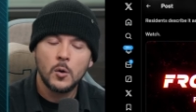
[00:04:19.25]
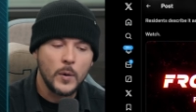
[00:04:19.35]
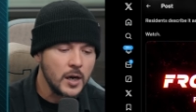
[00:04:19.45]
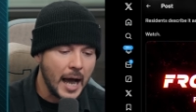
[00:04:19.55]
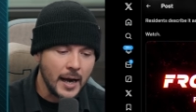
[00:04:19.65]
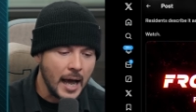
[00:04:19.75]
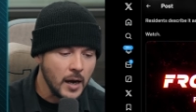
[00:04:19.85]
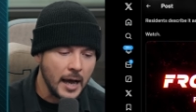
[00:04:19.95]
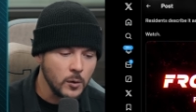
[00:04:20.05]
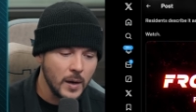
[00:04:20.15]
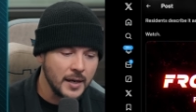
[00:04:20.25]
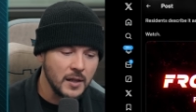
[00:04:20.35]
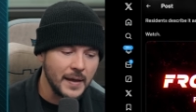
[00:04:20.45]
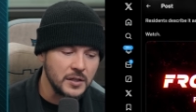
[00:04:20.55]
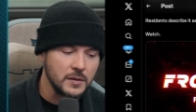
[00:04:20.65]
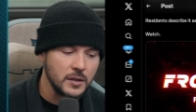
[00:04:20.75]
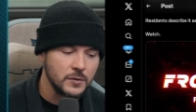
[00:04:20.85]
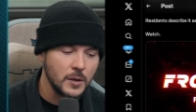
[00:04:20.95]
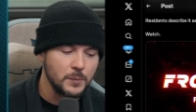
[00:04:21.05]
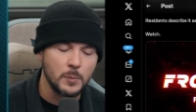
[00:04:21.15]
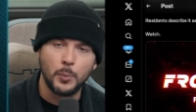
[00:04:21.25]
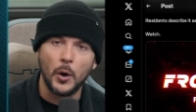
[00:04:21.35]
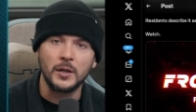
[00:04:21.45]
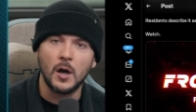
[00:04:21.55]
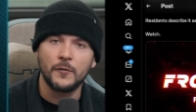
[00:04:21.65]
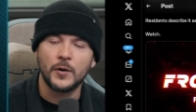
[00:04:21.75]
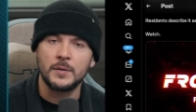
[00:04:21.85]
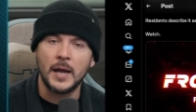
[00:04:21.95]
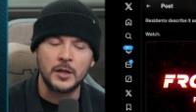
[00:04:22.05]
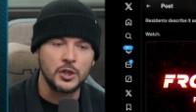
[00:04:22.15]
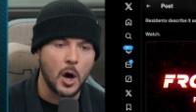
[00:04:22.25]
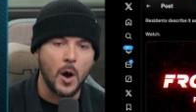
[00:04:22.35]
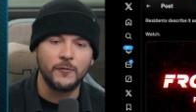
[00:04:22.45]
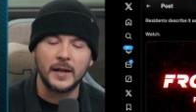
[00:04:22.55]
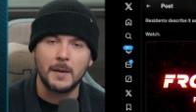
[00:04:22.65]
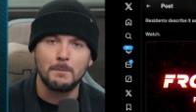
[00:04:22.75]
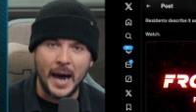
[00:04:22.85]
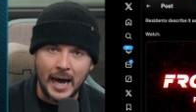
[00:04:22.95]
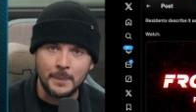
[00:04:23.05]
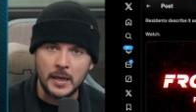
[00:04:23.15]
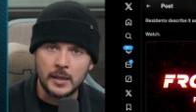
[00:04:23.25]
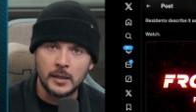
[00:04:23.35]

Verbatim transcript: I don't want any of that to boil over and go off like a bomb.